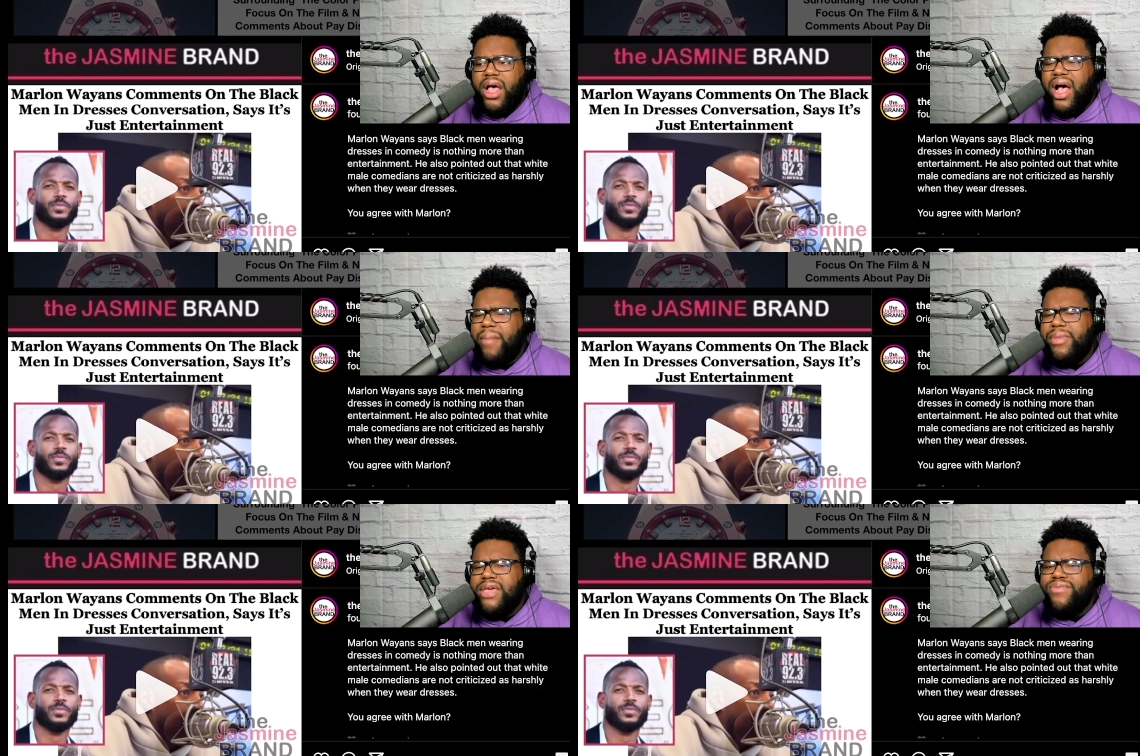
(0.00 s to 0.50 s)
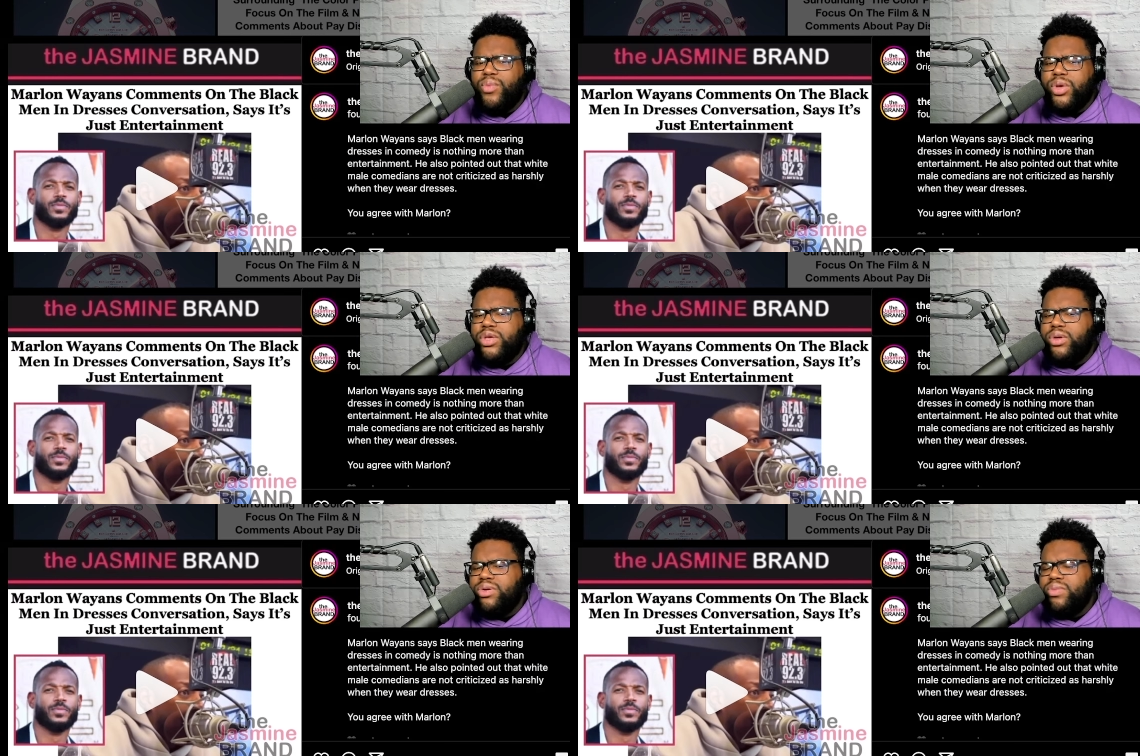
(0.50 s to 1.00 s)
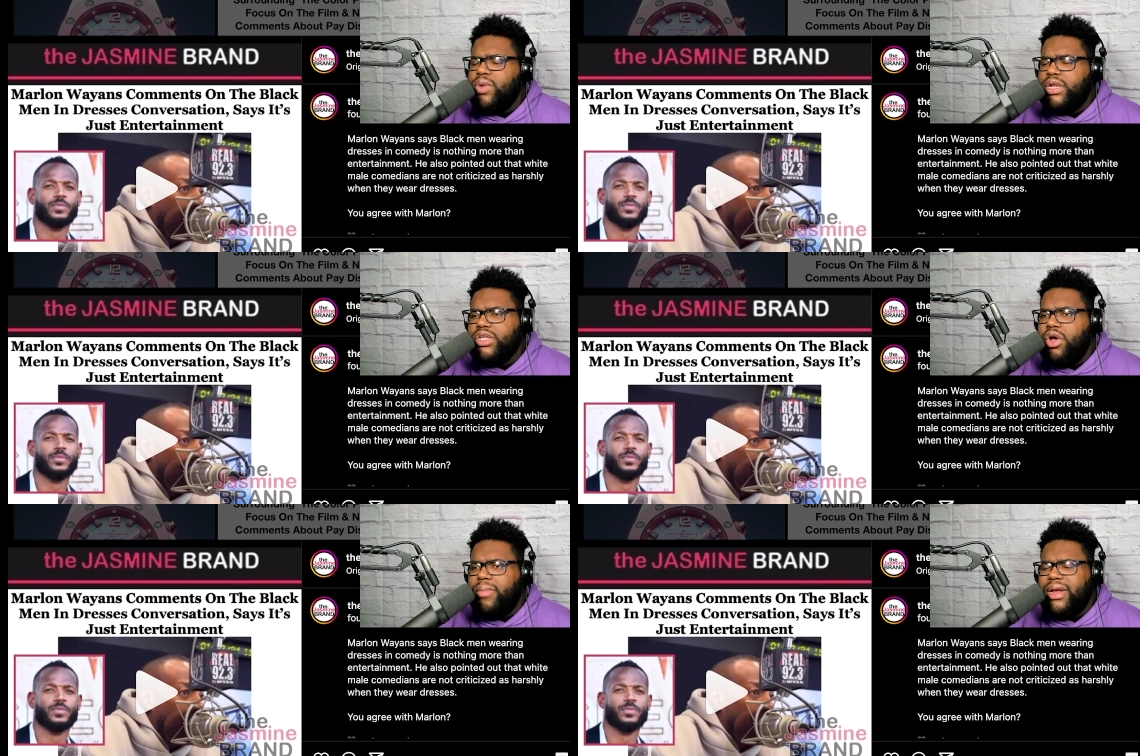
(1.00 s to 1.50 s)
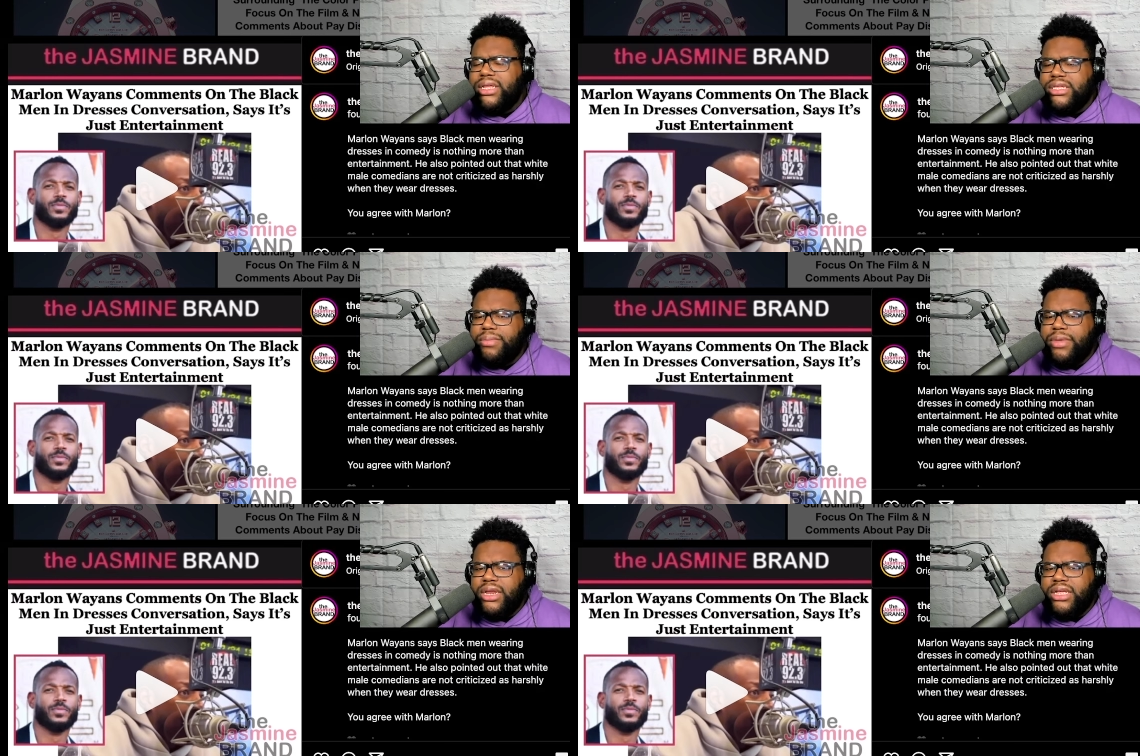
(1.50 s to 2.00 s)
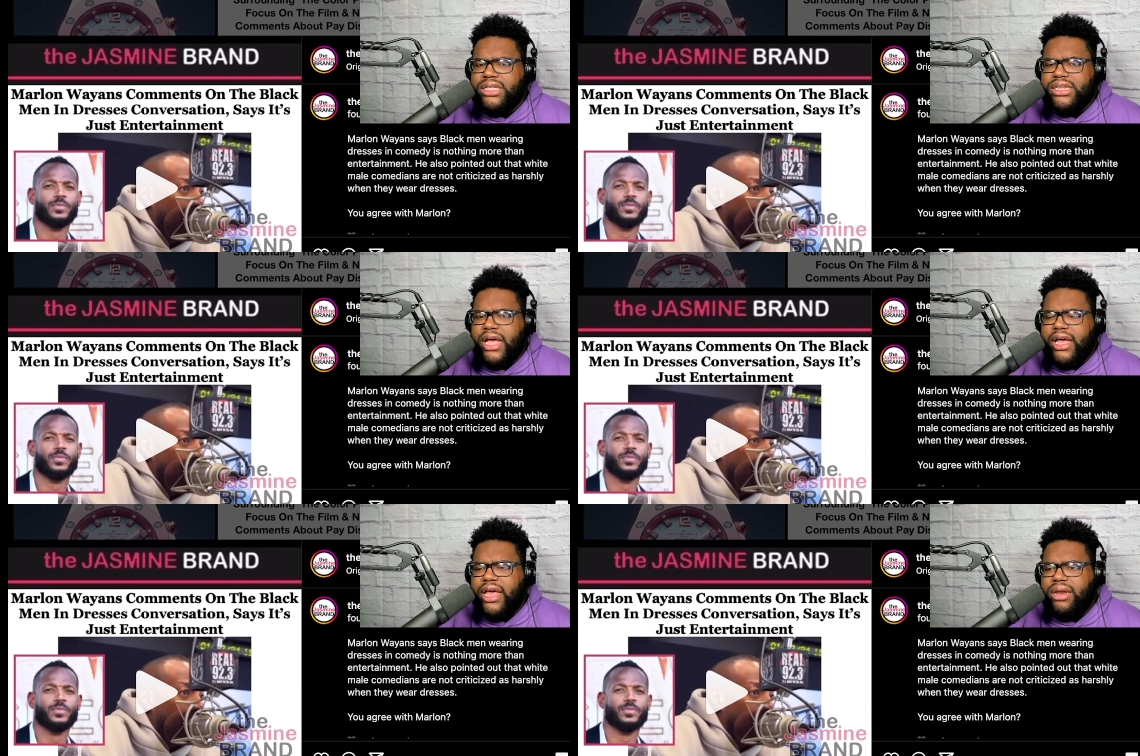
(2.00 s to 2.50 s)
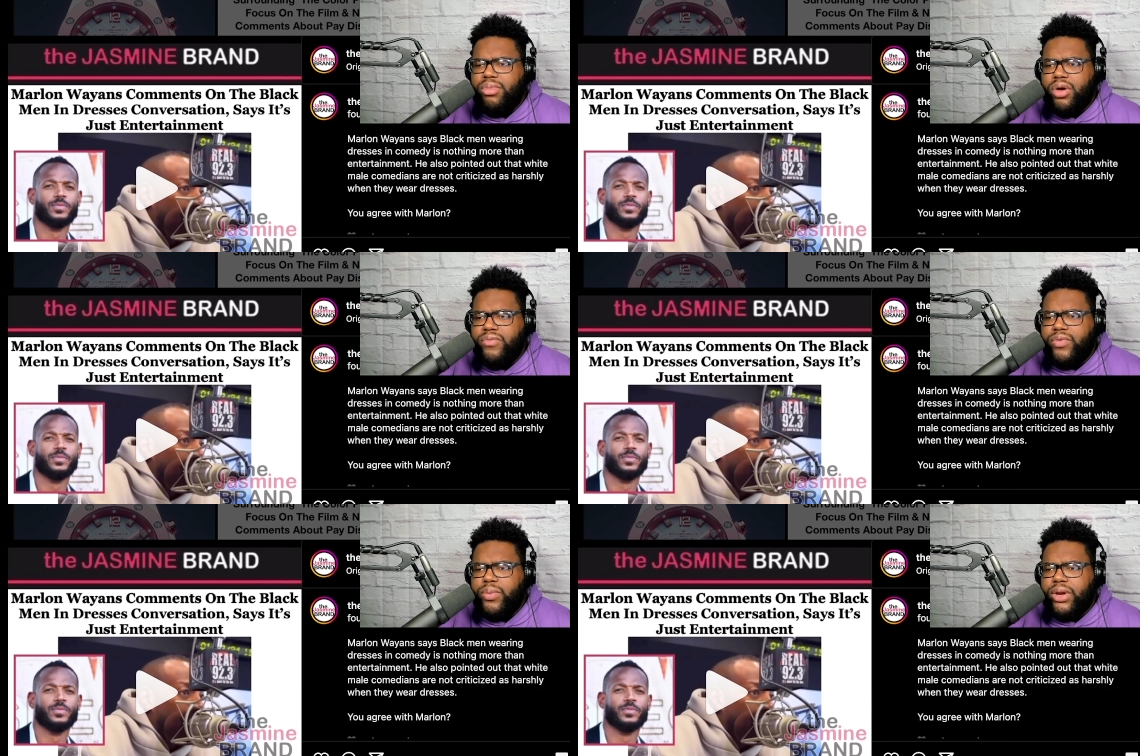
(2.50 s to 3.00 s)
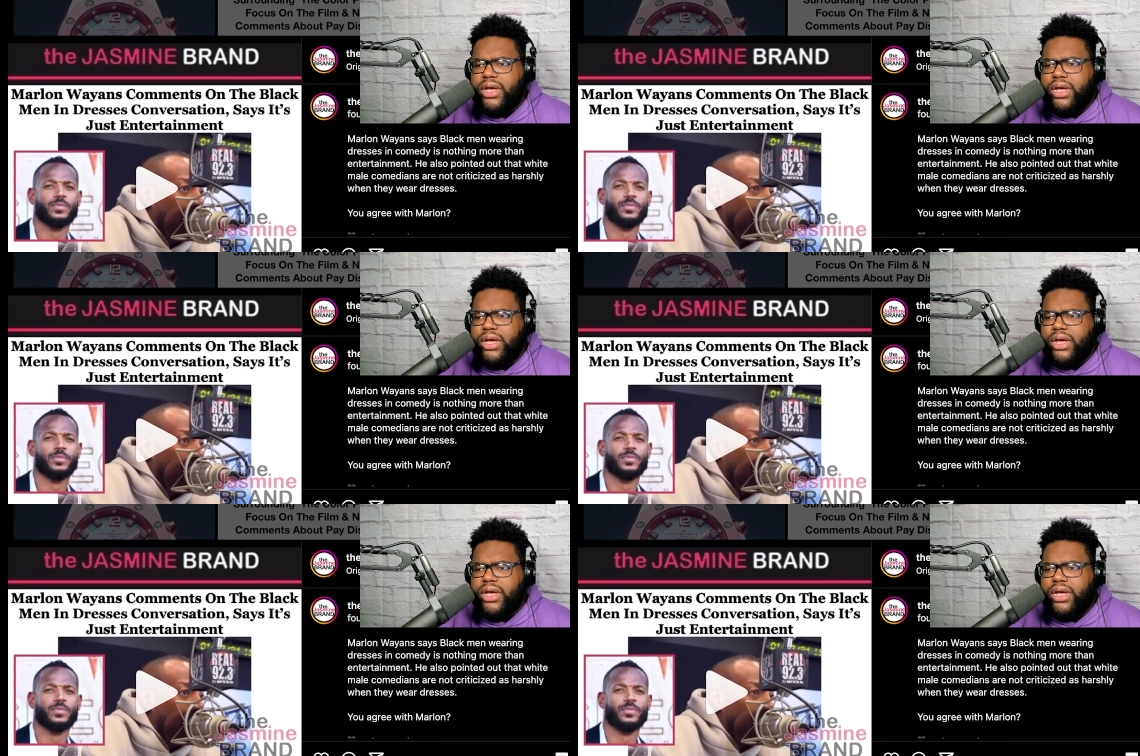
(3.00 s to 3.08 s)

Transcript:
Speaker 1: I'm um, even when you want to talk about these comedians like Eddie Murphy when it